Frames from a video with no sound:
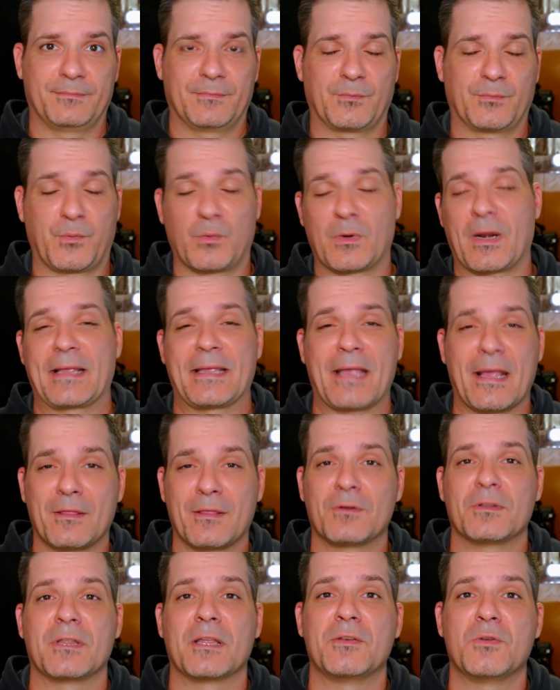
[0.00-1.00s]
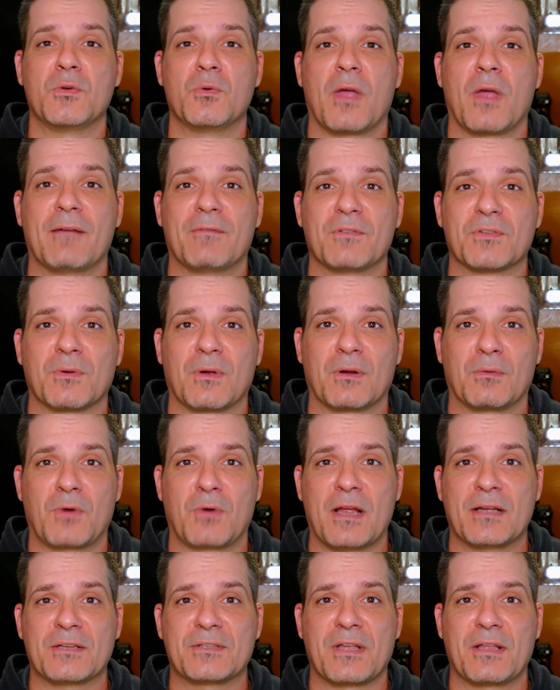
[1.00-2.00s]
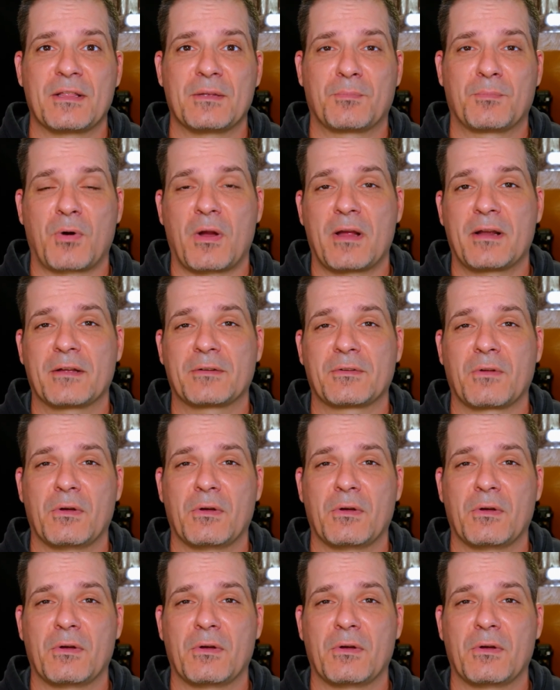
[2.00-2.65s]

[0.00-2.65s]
from what I gather, they do have a rock solid product